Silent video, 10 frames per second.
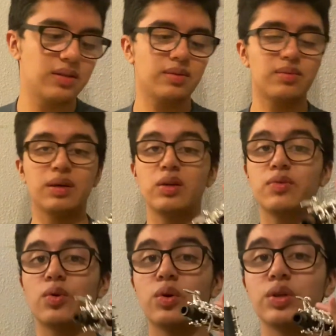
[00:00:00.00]
And of
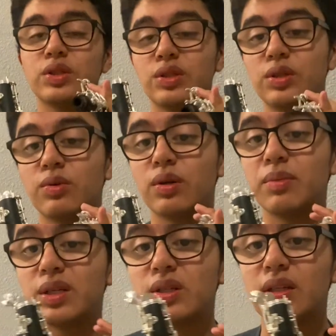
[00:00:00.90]
course, you want to
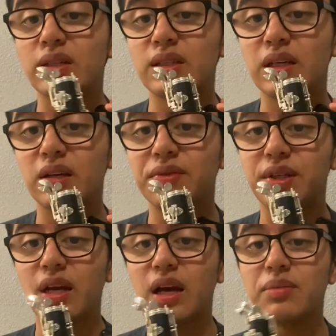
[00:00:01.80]
make sure that you take off your
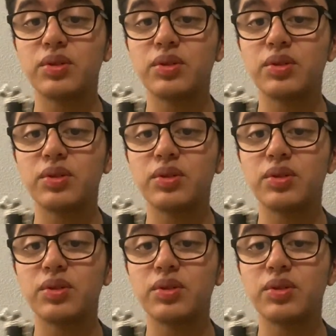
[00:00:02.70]
caps